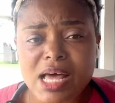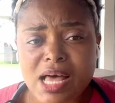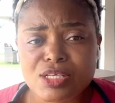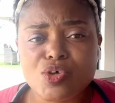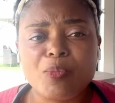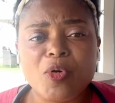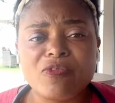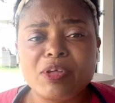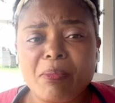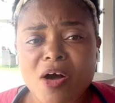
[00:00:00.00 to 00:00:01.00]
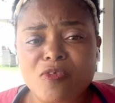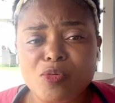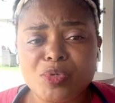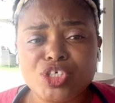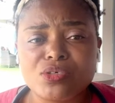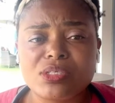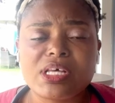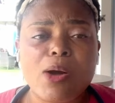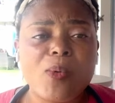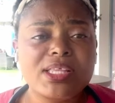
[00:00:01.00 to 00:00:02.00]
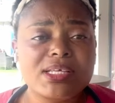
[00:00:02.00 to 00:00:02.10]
are some of the malformations. And when it